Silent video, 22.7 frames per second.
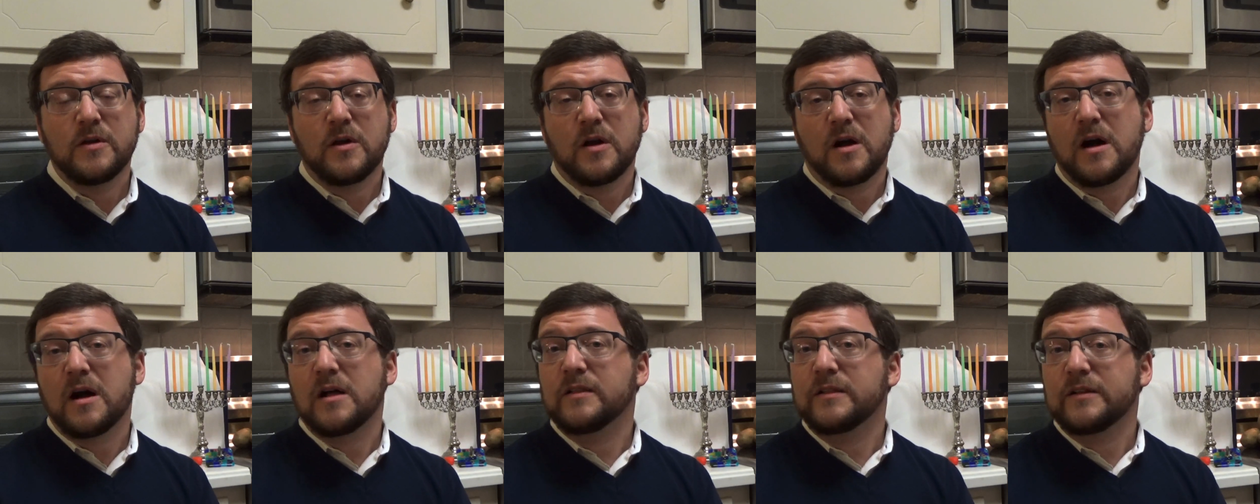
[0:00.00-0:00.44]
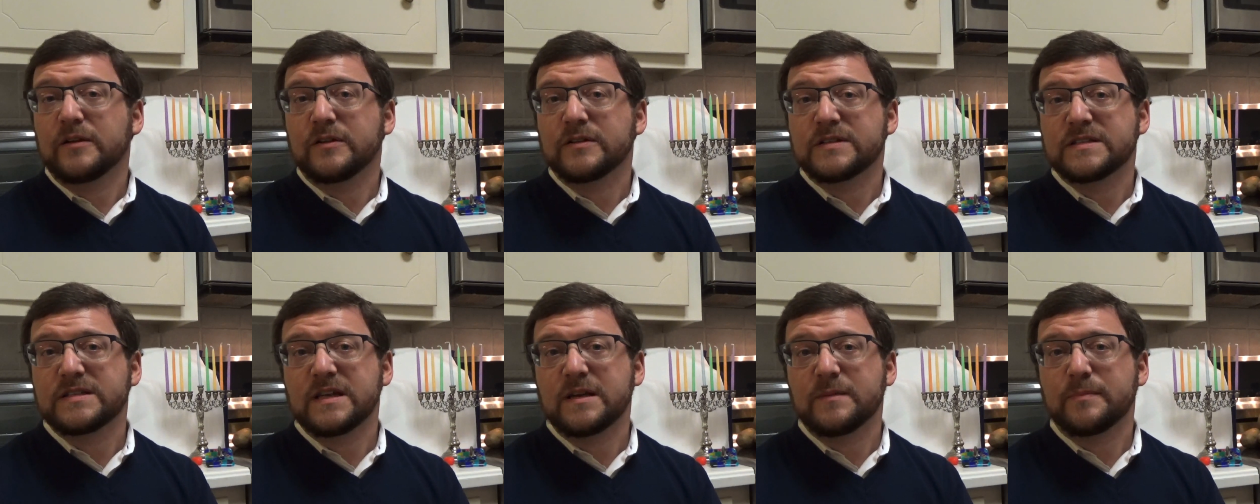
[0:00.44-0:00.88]
a little
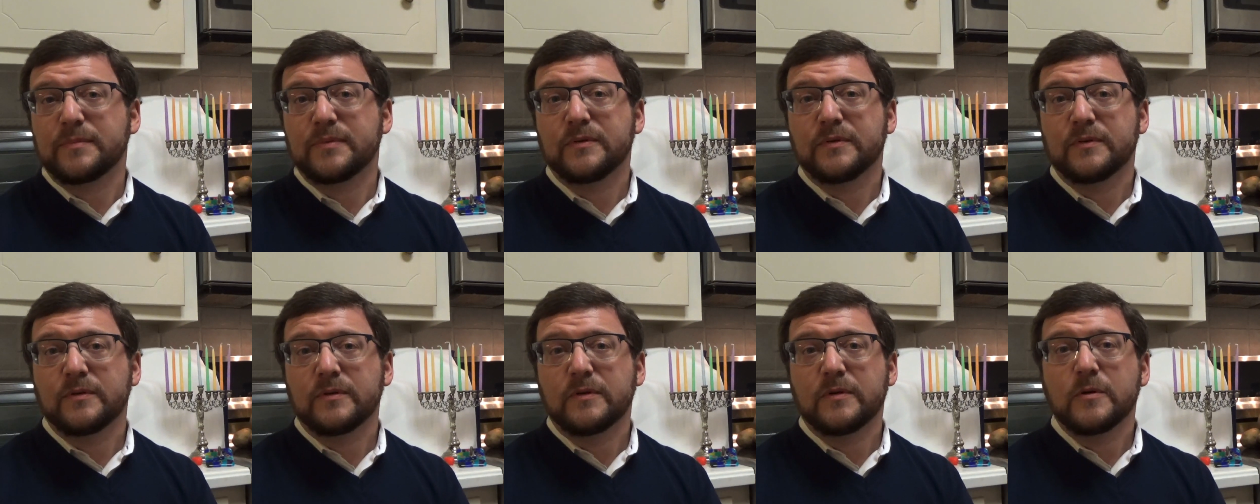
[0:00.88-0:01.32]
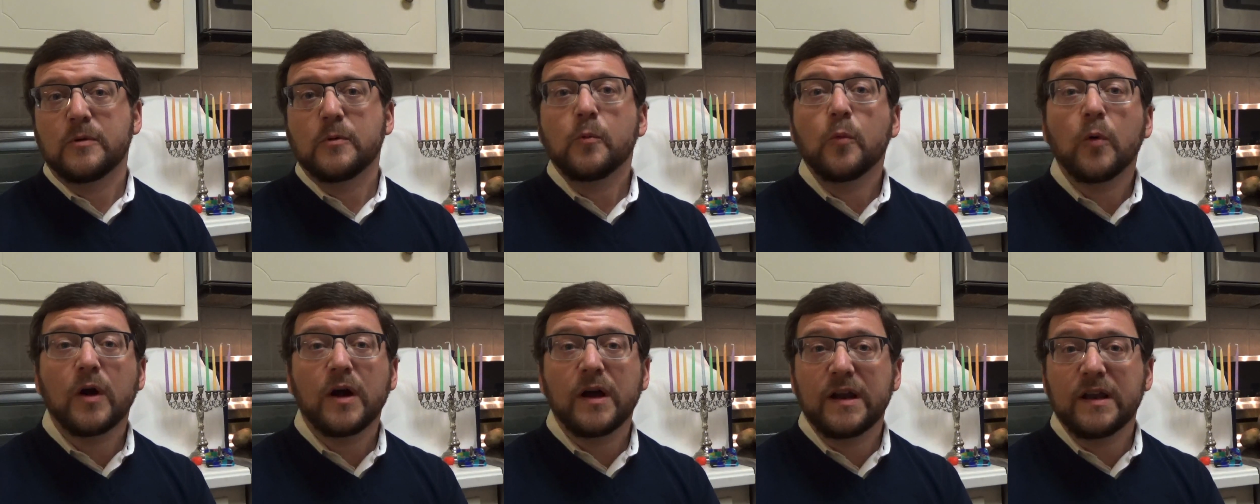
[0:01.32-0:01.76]
tip,
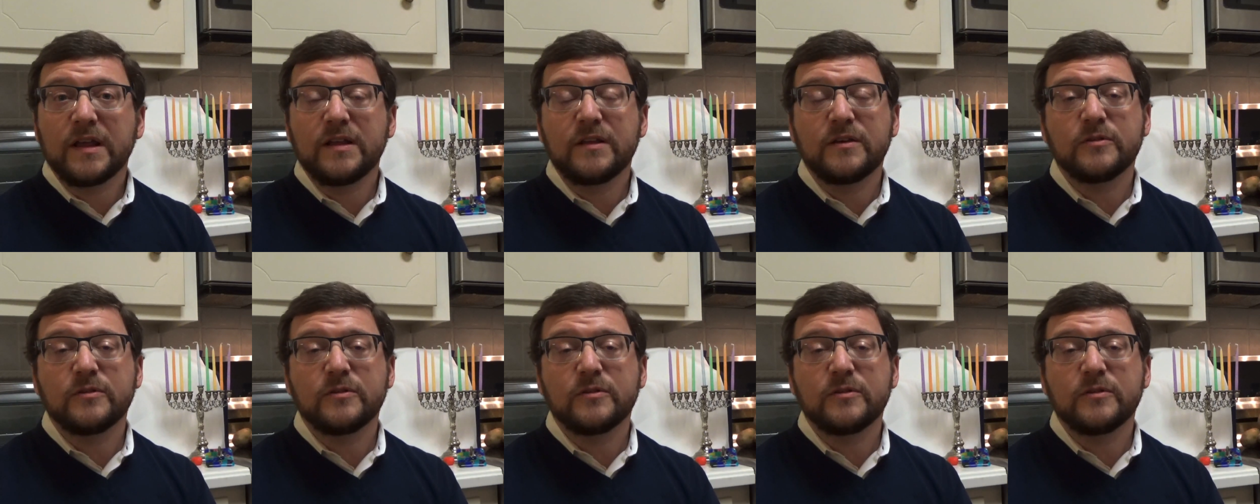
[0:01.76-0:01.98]
we're going to